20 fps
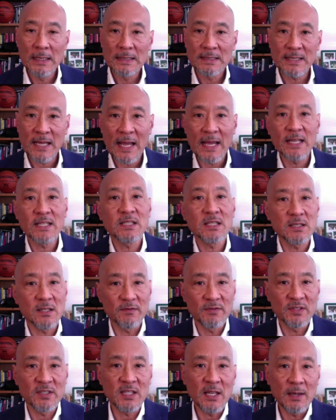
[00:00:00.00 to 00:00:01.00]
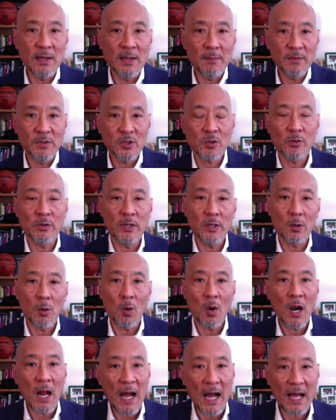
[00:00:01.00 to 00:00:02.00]
taste of symmetry
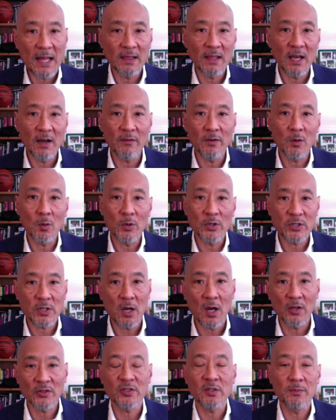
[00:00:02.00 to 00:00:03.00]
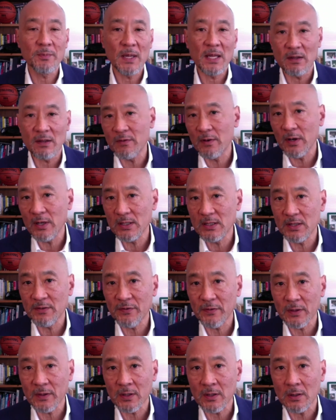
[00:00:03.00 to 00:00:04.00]
or high level, which also made it very
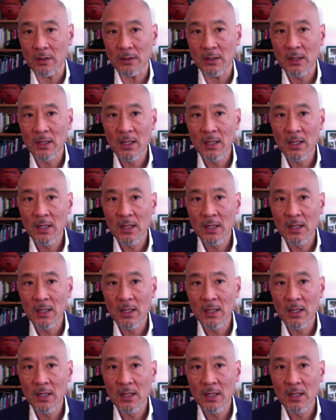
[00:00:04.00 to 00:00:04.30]
difficult.